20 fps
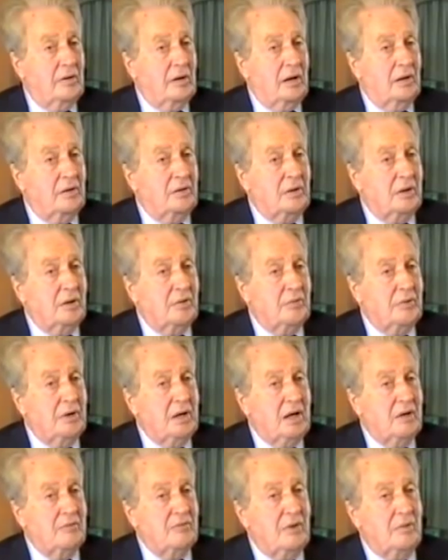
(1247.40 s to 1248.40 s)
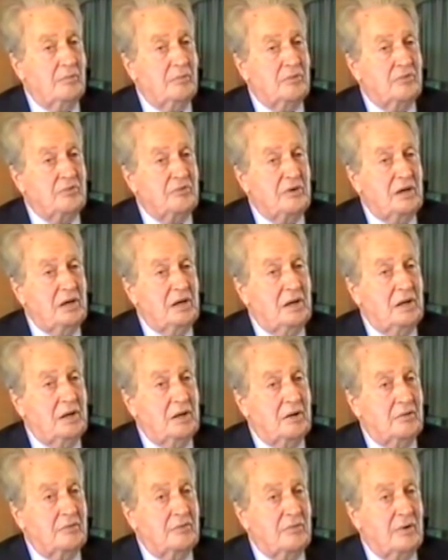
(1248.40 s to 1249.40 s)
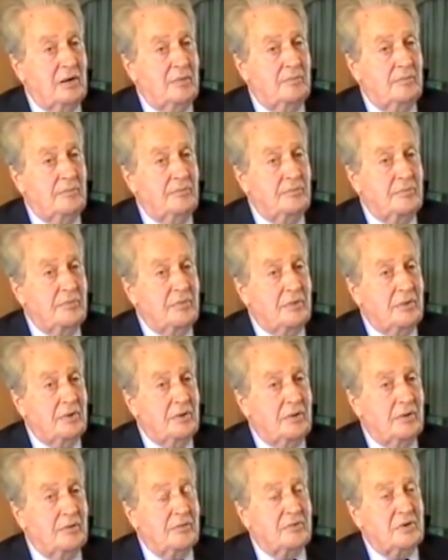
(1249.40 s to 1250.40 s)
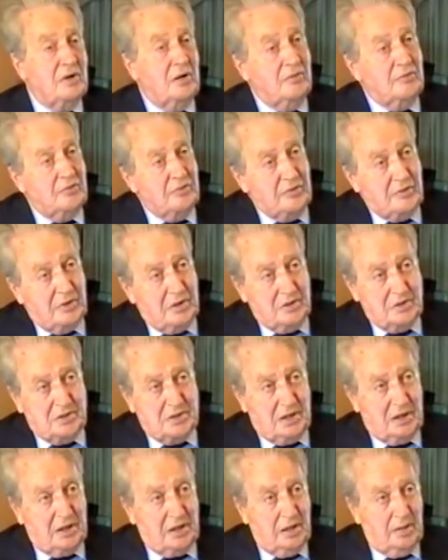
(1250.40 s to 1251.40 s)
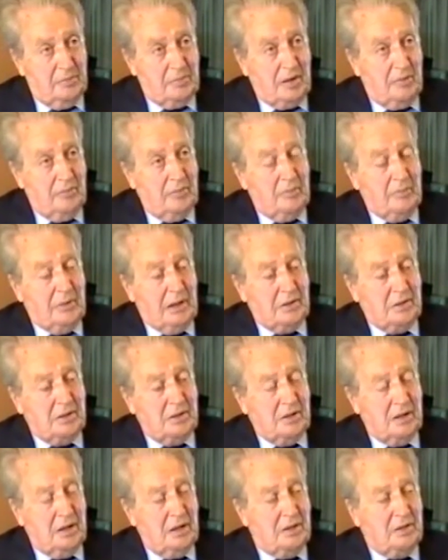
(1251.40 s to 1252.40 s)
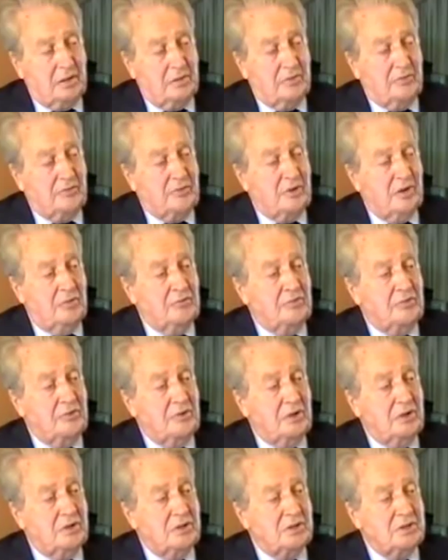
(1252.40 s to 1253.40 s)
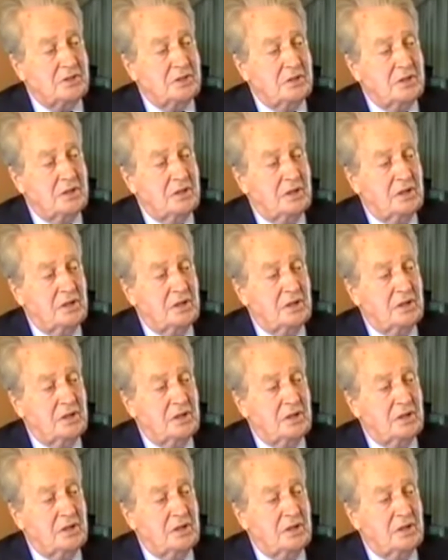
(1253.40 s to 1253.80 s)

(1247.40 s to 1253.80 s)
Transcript: I think we give them a feeling of confidence. I keep coming back to that, confidence,